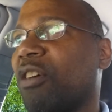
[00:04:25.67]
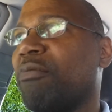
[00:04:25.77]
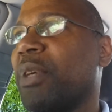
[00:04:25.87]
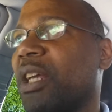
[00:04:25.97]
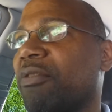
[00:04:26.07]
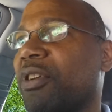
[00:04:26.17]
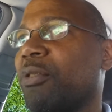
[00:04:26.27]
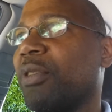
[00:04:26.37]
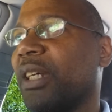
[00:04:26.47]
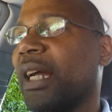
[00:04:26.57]
of me giving
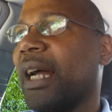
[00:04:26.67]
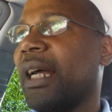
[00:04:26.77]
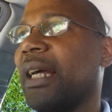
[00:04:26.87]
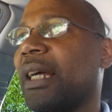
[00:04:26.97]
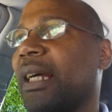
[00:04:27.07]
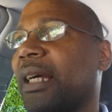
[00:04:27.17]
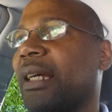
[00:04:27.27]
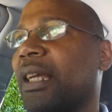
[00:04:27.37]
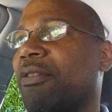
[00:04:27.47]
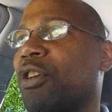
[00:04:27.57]
you the car,
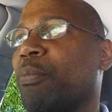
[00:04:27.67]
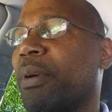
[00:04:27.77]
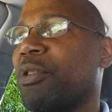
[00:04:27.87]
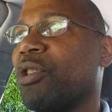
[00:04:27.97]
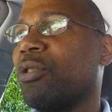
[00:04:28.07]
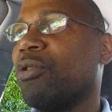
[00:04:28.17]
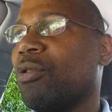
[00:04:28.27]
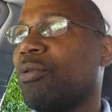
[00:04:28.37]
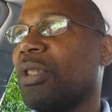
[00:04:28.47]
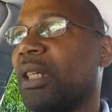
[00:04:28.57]
giving you permission to
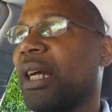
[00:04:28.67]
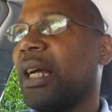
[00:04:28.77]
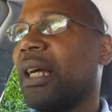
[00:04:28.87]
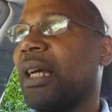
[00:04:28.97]
use the car,